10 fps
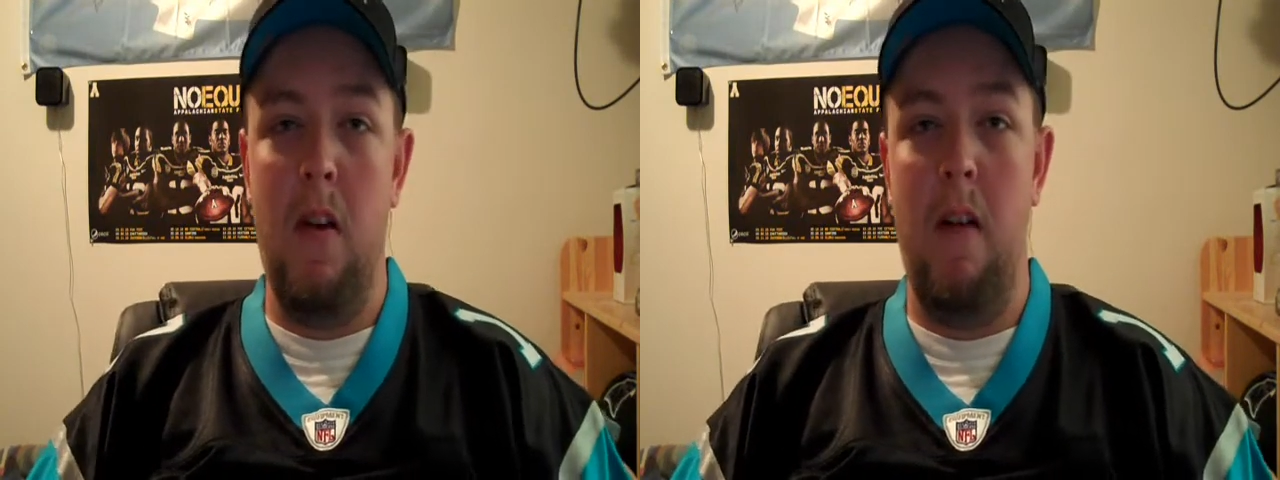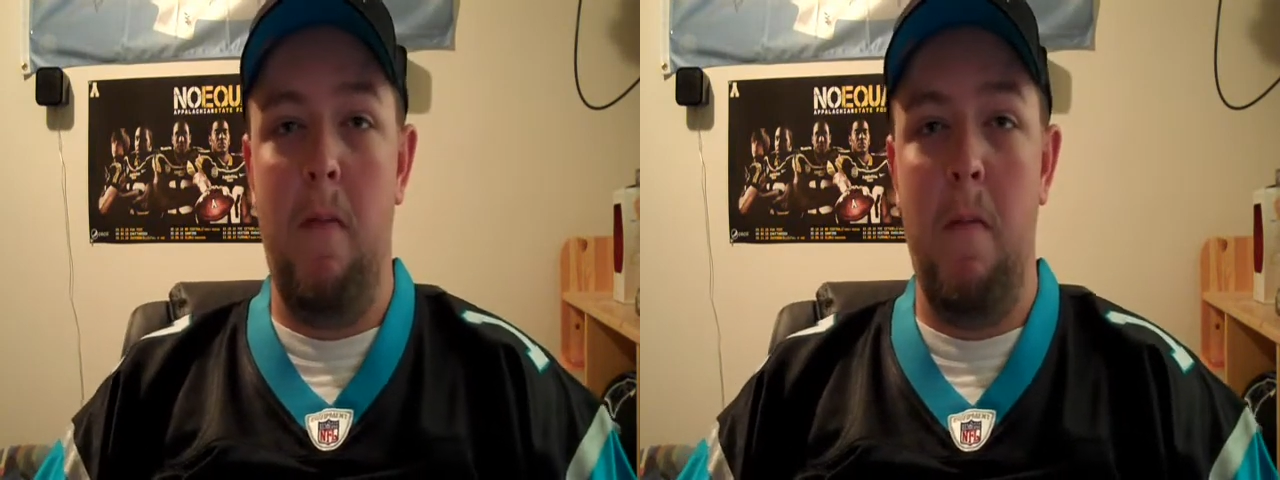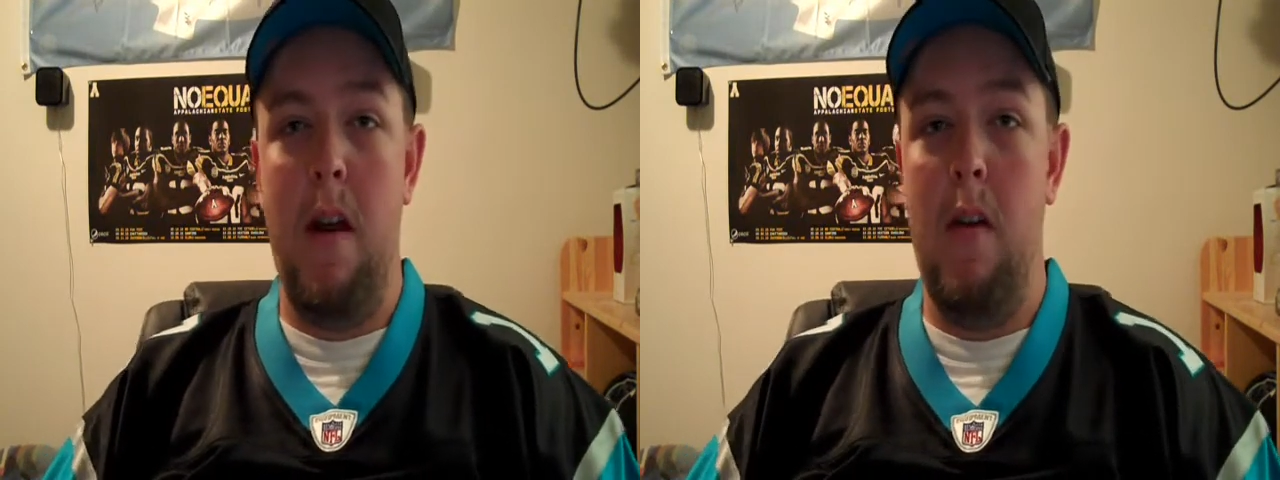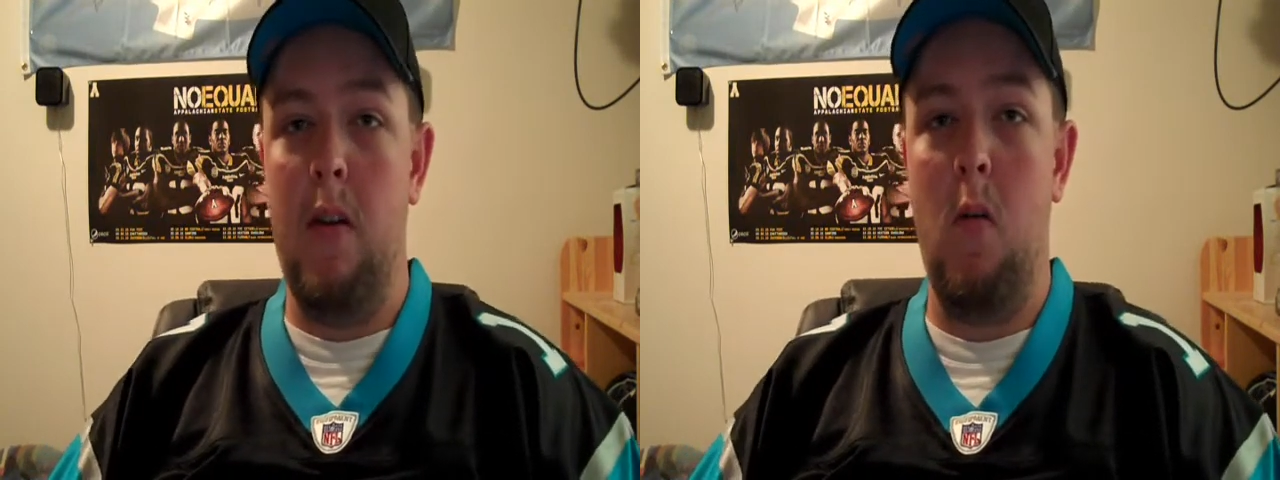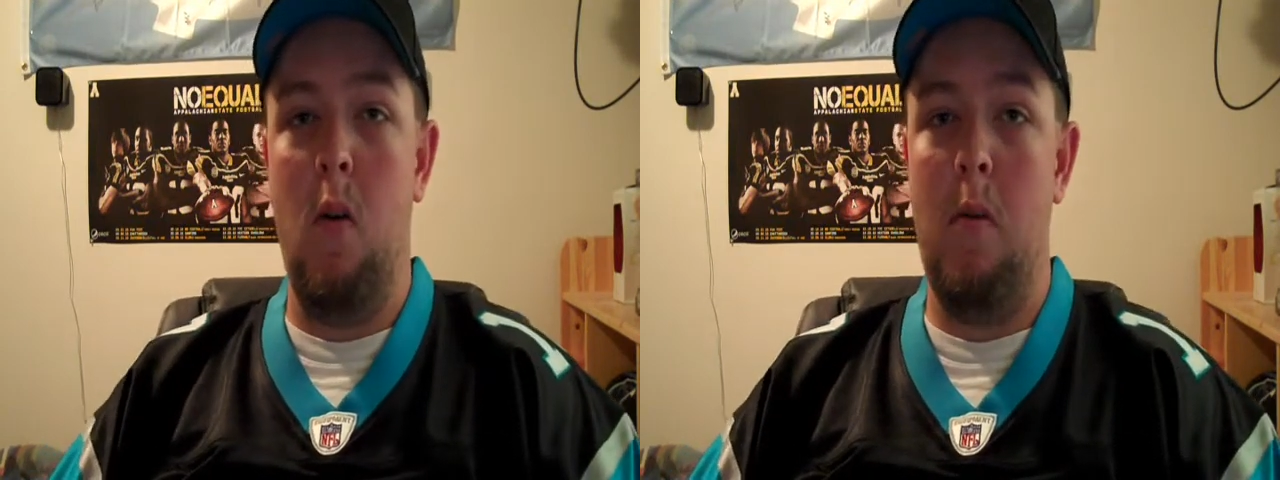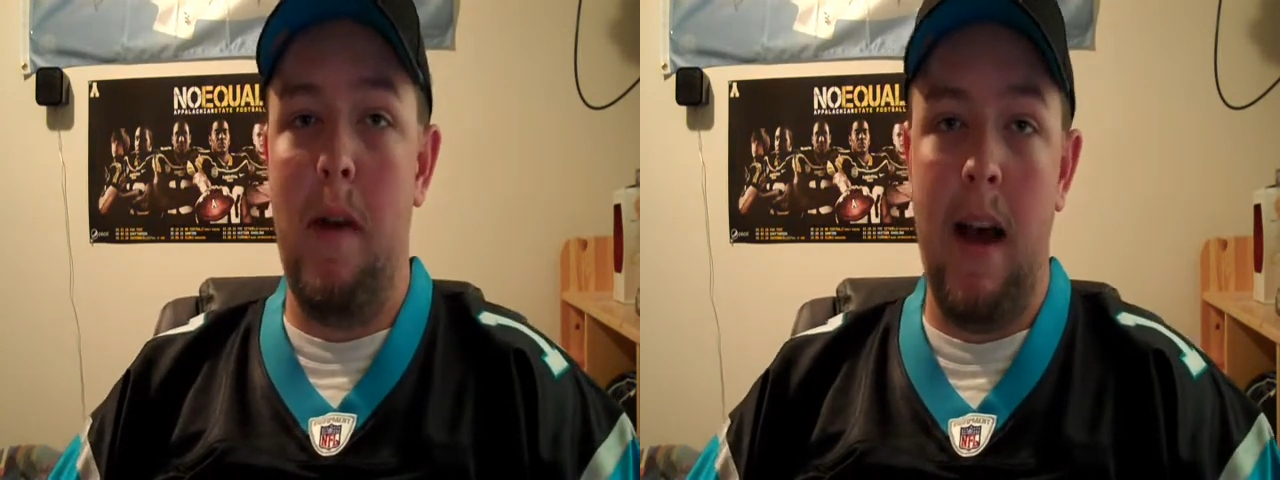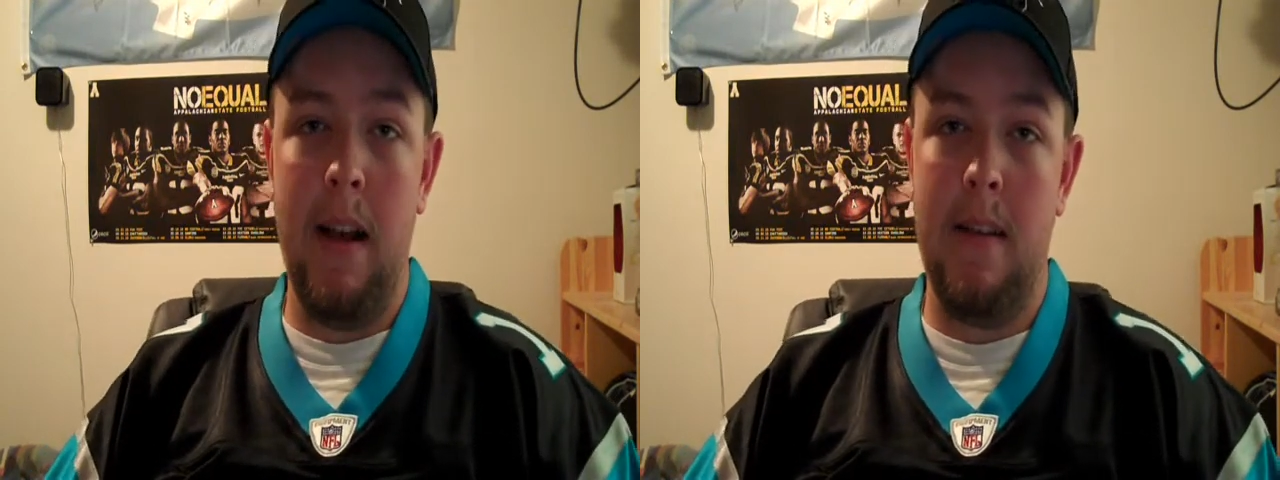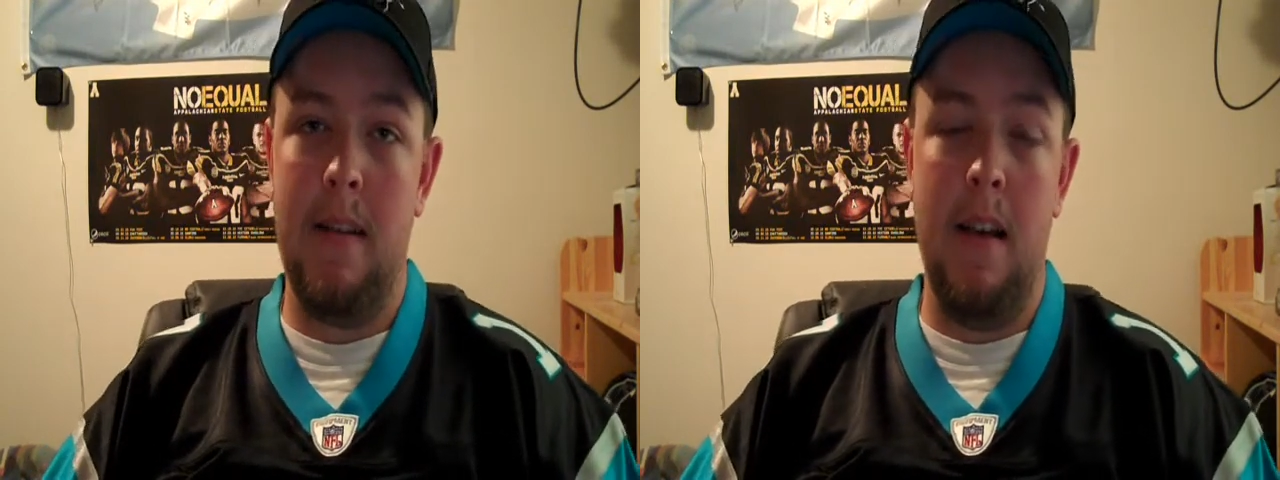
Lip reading: on from there, the quarterbacks,